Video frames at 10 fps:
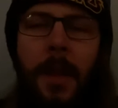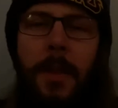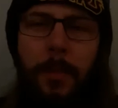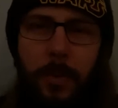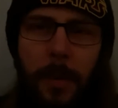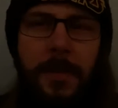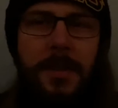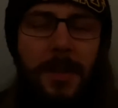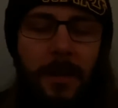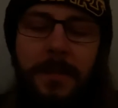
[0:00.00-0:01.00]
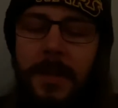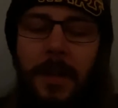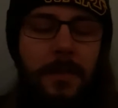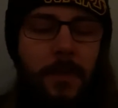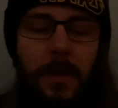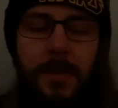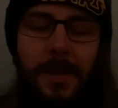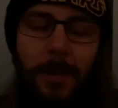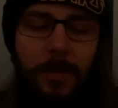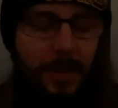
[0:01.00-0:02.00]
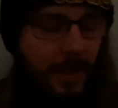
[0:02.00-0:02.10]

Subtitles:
The premise of today's vlog is that I want